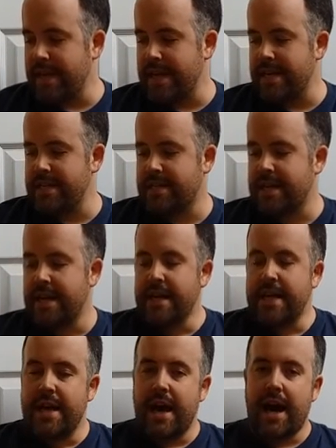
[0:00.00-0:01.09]
is
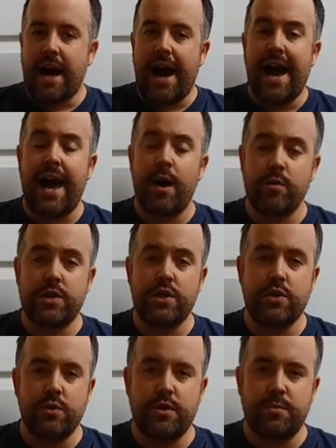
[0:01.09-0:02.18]
uh, how to
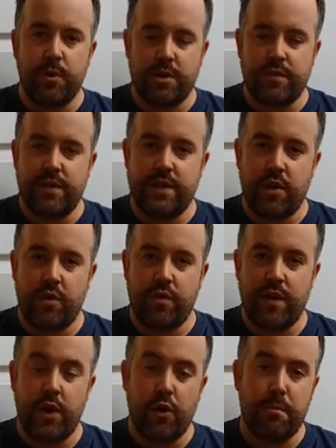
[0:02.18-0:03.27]
do sports
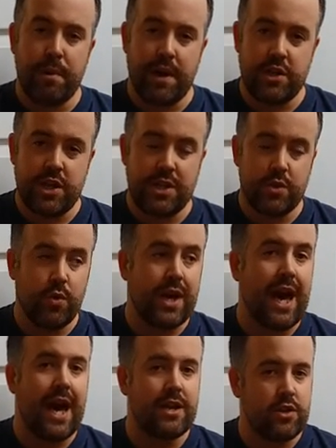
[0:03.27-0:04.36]
photography on a budget, or
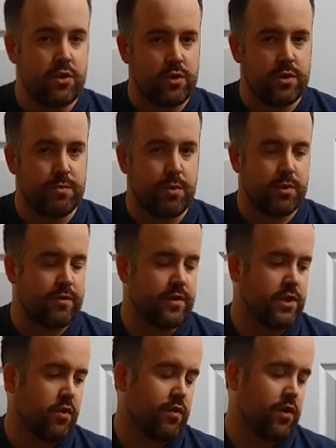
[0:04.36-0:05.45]
can you do sports
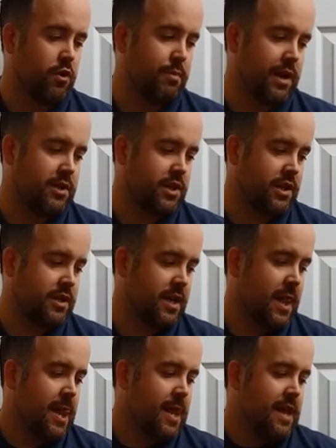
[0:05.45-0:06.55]
photography on a budget?
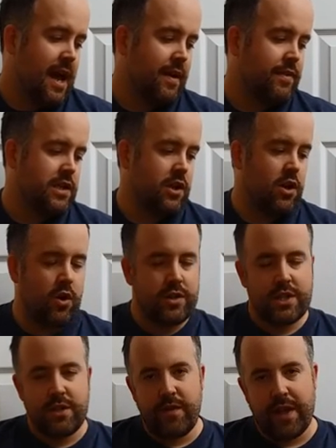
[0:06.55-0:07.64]
And there's
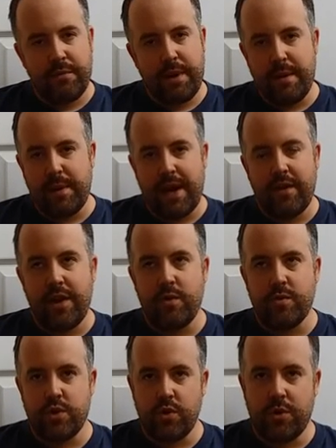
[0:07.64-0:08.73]
lots of other people out there
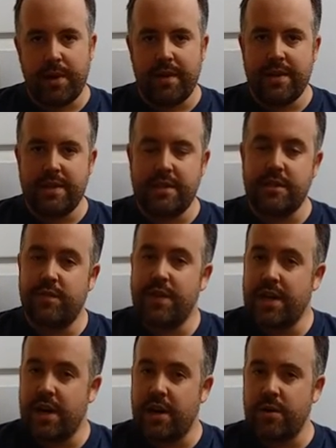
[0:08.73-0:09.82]
who talk about this. There's
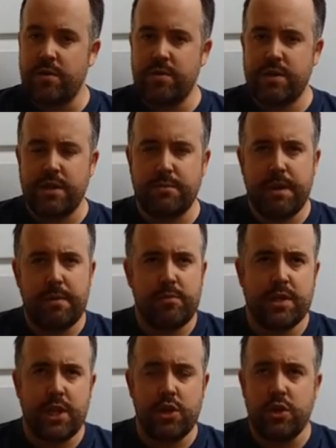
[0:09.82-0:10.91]
videos. There's people
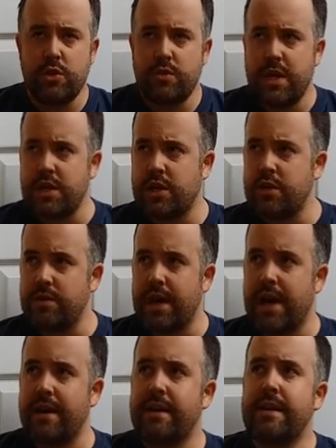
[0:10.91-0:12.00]
who say you can do this, you can do
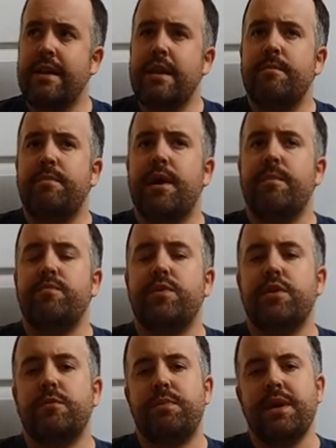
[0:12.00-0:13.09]
that.
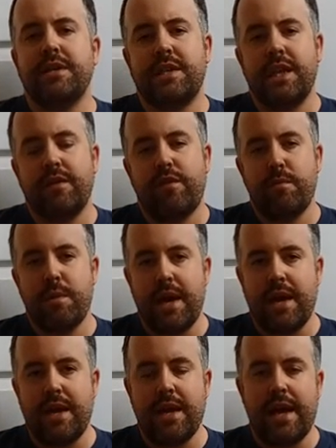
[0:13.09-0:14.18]
But the biggest thing for
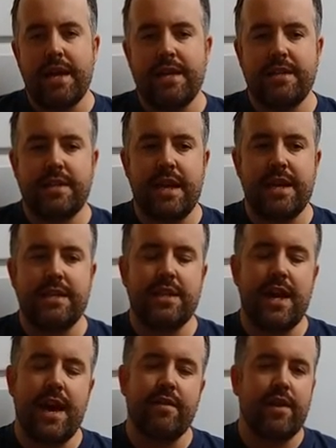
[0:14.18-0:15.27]
me is is
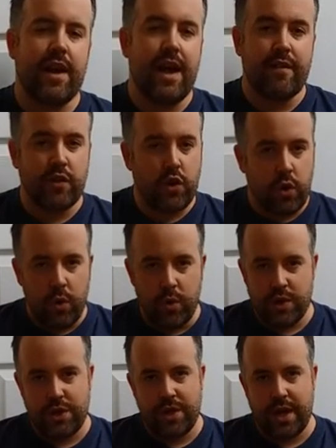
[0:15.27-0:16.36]
yeah, like of
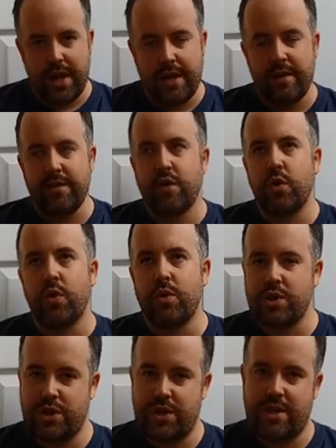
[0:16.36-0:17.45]
course you can, of
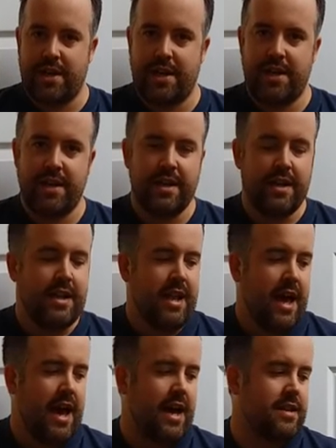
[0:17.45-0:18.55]
course you can.
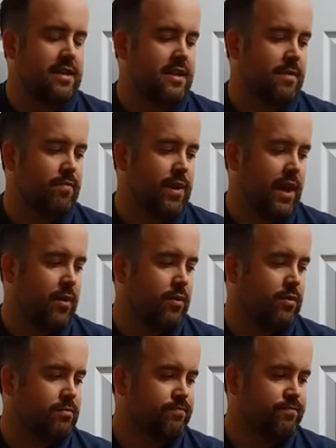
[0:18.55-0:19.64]
And
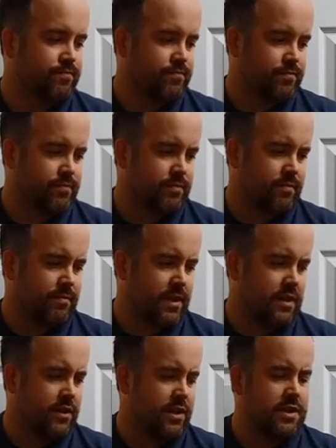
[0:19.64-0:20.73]
now
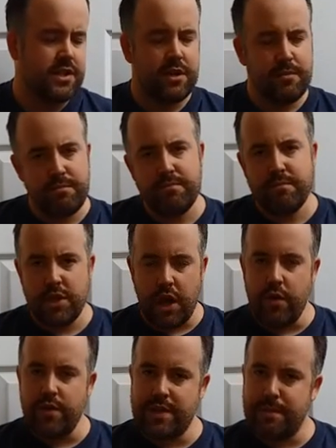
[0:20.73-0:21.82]
there's some you
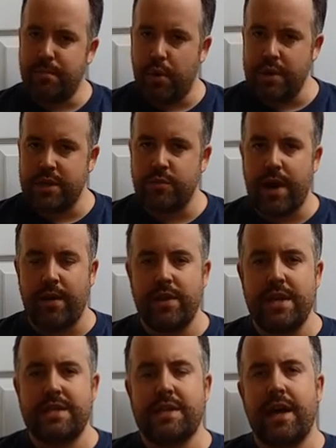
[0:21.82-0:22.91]
know there's some points around
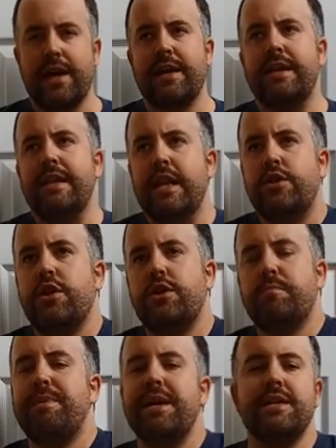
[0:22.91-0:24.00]
this like the,
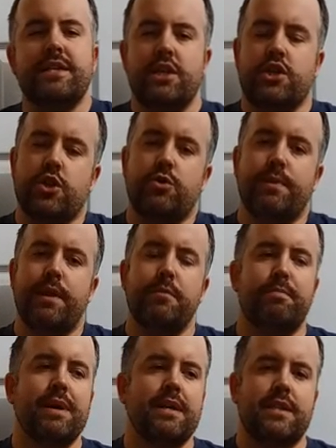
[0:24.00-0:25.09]
the biggest issue and the
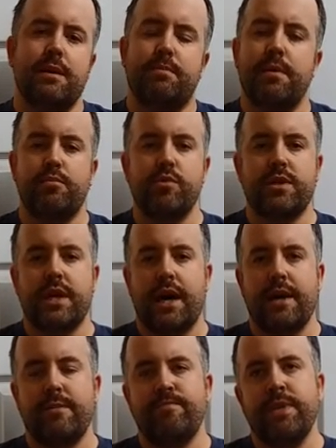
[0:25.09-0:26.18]
biggest thing people will
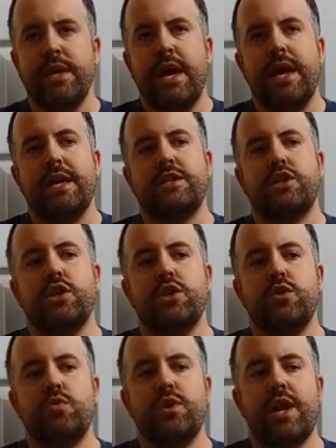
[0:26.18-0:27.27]
say is that
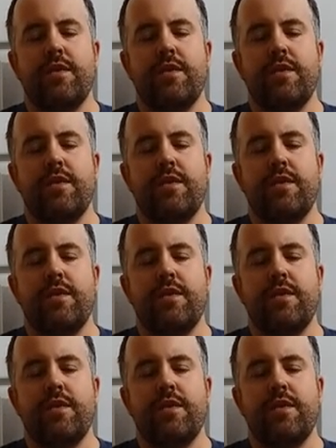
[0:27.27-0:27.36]
you will